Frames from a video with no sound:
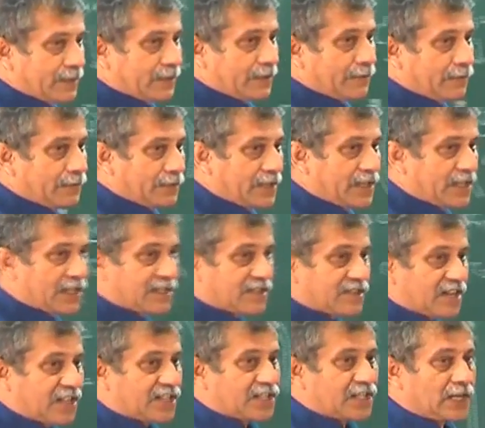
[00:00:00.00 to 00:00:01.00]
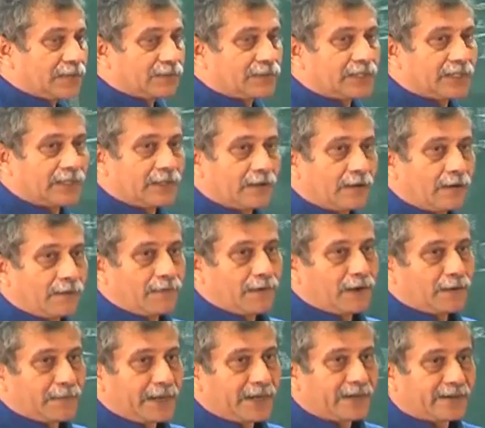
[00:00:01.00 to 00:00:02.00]
the, the construction of the
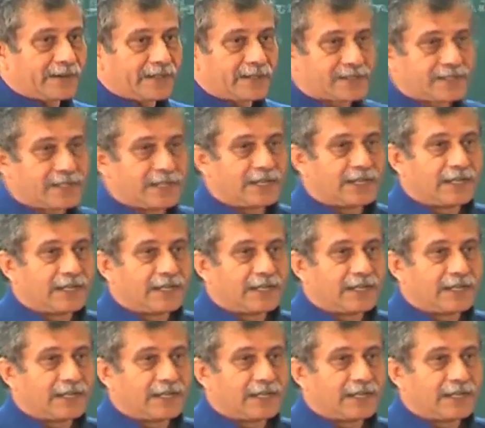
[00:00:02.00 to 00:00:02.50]
Fock matrix,